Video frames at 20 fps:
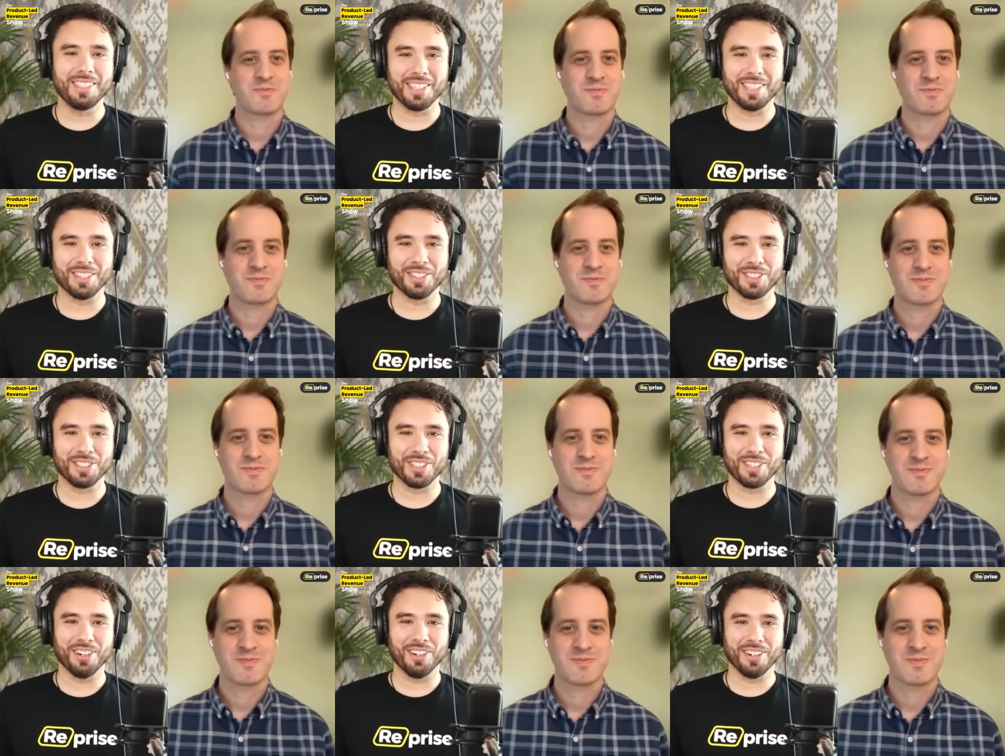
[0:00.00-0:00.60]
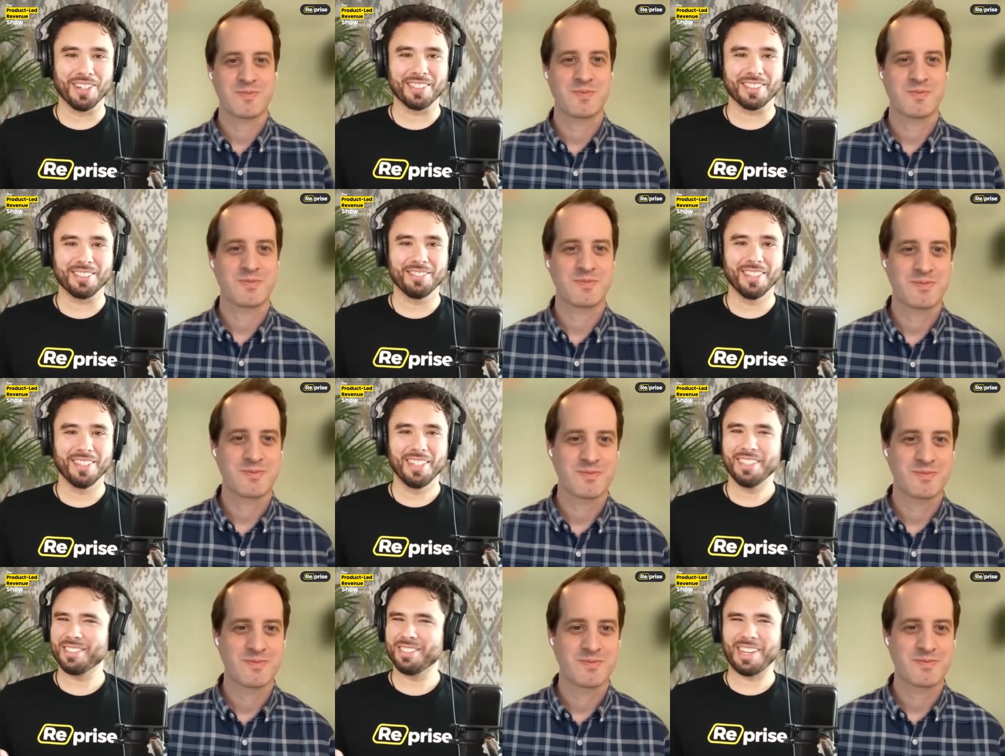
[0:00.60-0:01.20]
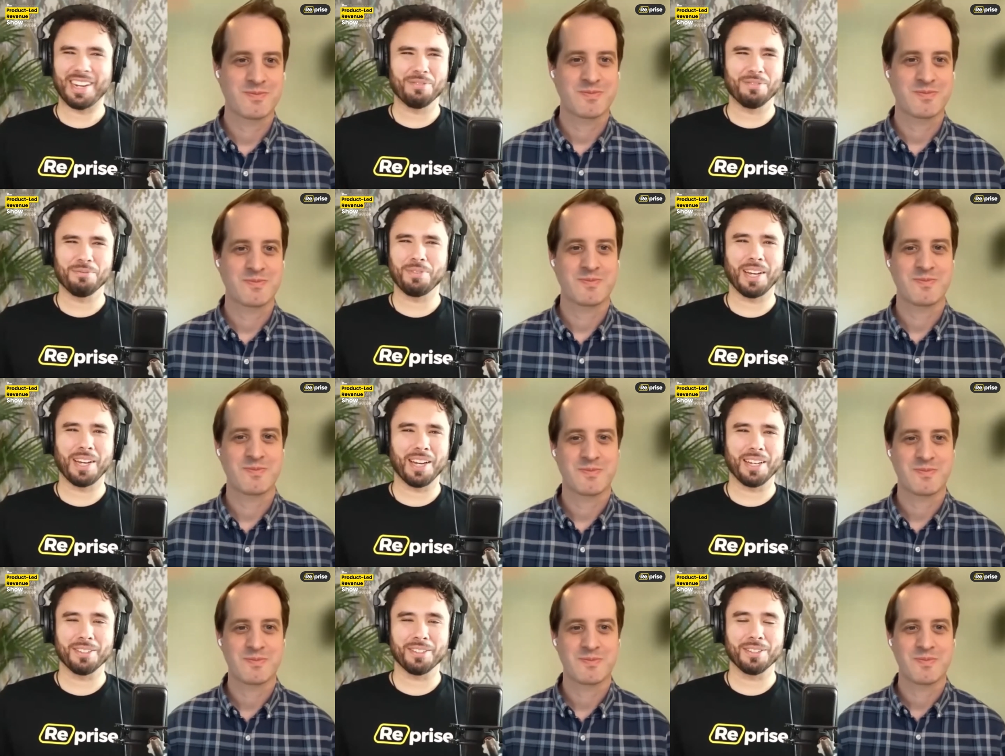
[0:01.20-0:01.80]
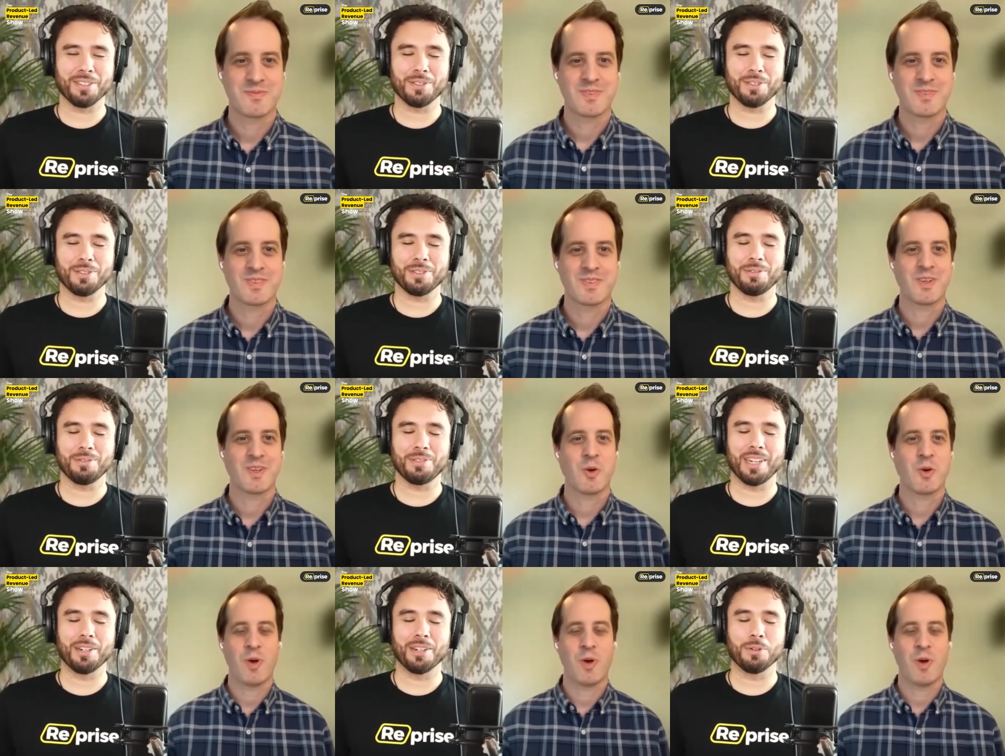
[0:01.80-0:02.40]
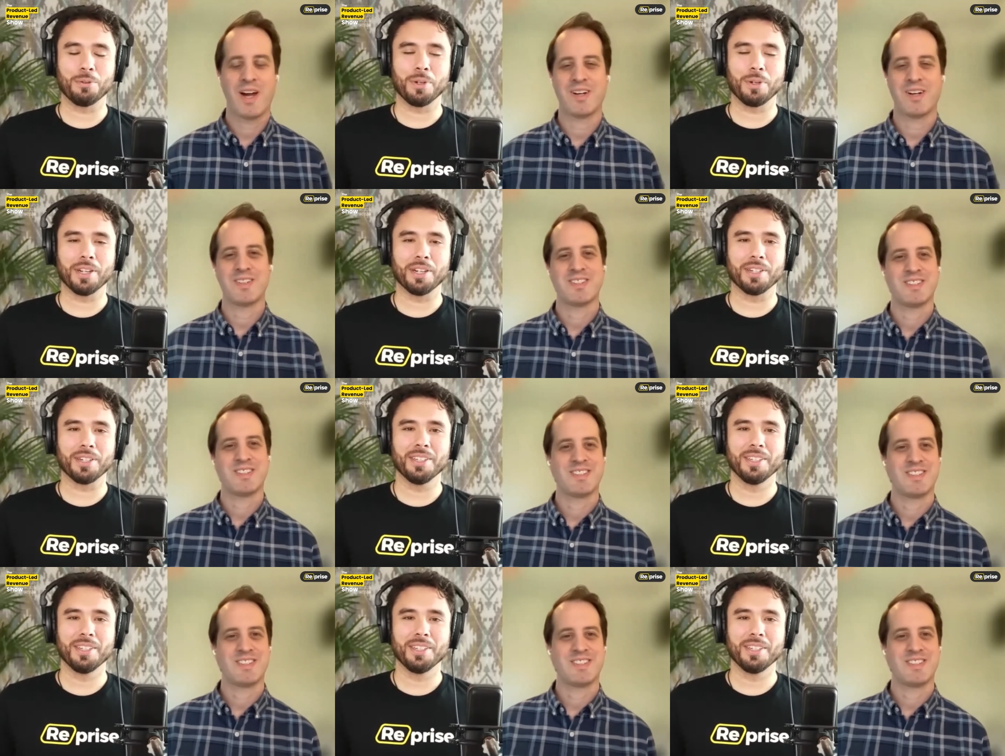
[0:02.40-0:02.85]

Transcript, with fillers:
Speaker 1: years ago. It, time flies. It's kind of oh, wow. Weird.